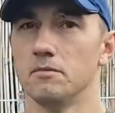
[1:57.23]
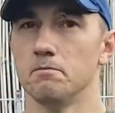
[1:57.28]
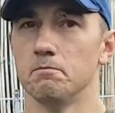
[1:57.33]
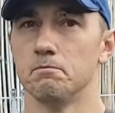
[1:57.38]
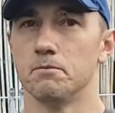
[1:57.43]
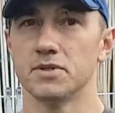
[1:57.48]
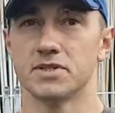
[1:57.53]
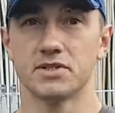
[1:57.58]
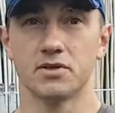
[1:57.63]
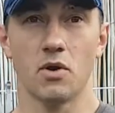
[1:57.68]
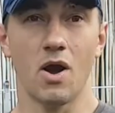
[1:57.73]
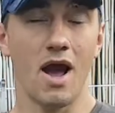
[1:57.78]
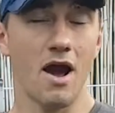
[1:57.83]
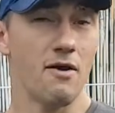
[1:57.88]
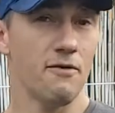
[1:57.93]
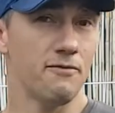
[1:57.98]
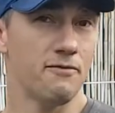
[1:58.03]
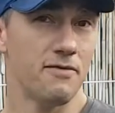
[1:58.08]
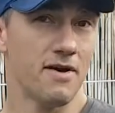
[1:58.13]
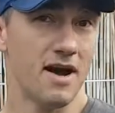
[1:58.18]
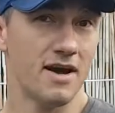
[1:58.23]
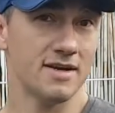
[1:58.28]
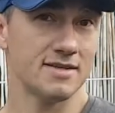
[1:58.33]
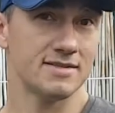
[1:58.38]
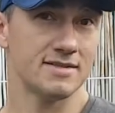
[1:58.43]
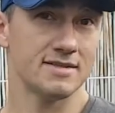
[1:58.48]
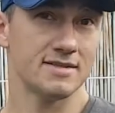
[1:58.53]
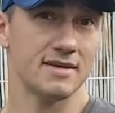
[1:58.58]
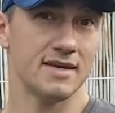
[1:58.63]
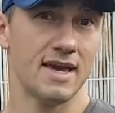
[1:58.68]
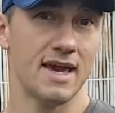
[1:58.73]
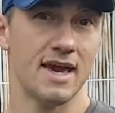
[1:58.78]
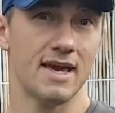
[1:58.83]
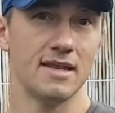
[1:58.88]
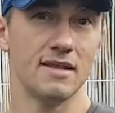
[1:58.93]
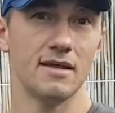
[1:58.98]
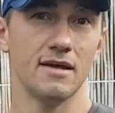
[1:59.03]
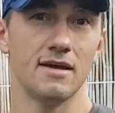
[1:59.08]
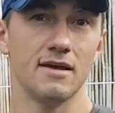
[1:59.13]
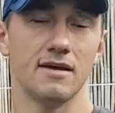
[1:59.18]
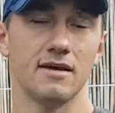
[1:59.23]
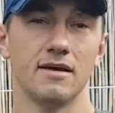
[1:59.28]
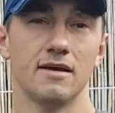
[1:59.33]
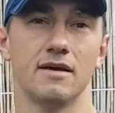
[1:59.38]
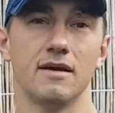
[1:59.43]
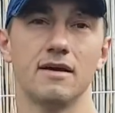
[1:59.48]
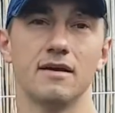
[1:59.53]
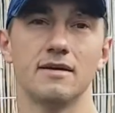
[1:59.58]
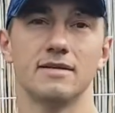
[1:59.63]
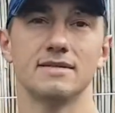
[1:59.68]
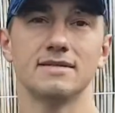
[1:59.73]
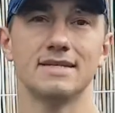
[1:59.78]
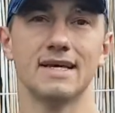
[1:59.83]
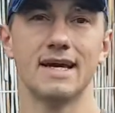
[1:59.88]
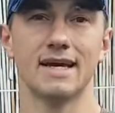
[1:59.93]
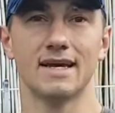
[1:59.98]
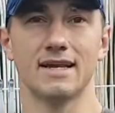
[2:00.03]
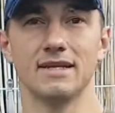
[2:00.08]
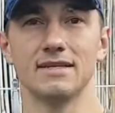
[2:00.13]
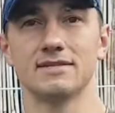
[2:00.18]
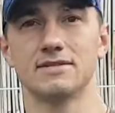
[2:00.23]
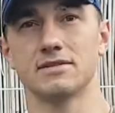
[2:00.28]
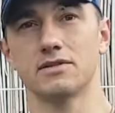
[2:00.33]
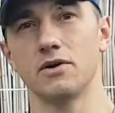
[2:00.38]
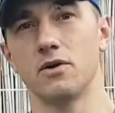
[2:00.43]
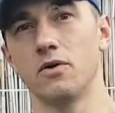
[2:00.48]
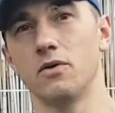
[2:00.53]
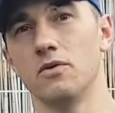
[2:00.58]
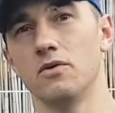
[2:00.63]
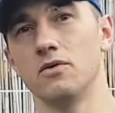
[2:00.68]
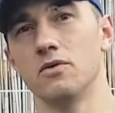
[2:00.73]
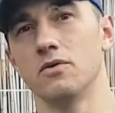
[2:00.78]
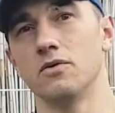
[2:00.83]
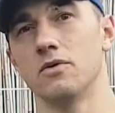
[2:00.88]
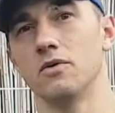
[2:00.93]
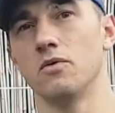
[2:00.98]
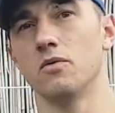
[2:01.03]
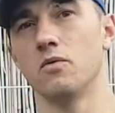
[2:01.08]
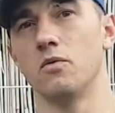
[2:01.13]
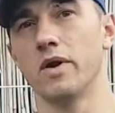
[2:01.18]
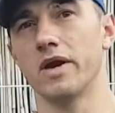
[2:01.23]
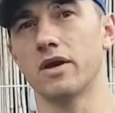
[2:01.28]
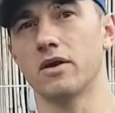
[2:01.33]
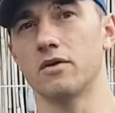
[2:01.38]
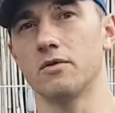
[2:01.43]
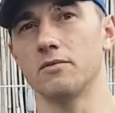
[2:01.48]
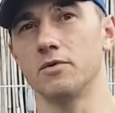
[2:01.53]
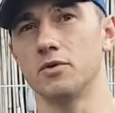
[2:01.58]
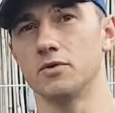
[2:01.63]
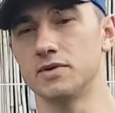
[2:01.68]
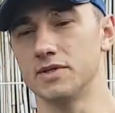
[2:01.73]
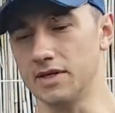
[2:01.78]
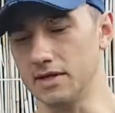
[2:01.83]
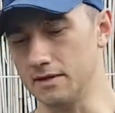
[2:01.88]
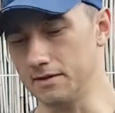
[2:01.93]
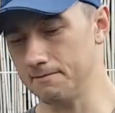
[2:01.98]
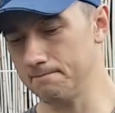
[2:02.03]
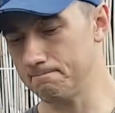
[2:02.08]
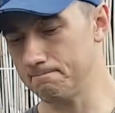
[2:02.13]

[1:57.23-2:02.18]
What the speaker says: But so how fast can cyclists go when commuting?